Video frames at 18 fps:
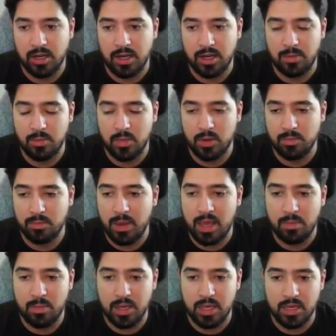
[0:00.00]

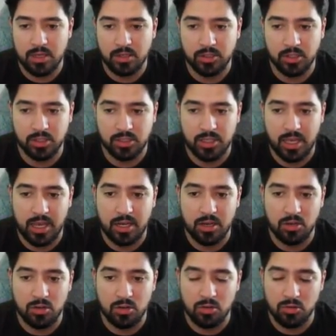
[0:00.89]
maybe just a
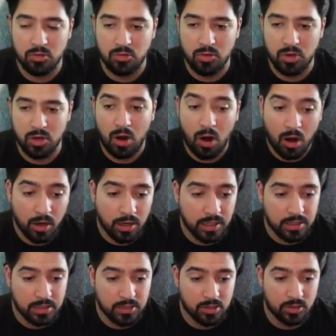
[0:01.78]
new
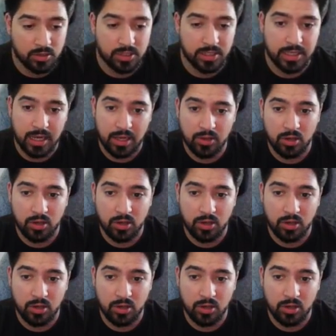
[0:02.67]
audience altogether,